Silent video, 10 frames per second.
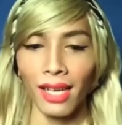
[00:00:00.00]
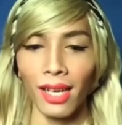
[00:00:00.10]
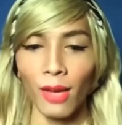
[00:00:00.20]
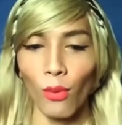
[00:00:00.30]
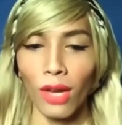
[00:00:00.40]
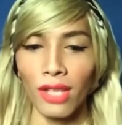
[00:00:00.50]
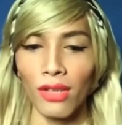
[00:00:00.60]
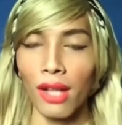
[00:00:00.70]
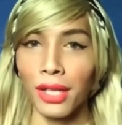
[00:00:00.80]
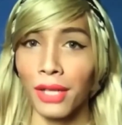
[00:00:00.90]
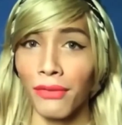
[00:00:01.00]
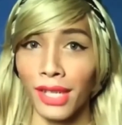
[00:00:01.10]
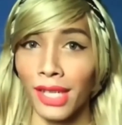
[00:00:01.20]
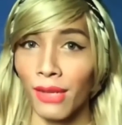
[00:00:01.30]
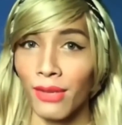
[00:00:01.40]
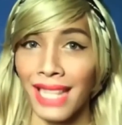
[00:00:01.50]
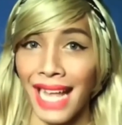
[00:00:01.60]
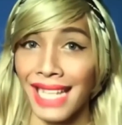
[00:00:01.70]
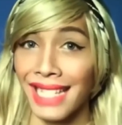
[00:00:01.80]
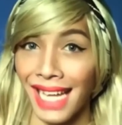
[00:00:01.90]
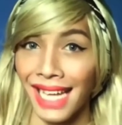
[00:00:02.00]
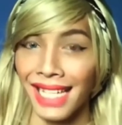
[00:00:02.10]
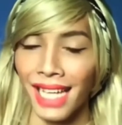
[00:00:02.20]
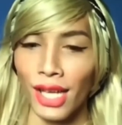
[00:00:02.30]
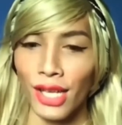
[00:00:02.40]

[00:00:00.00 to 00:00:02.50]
makeup on, and I was happy.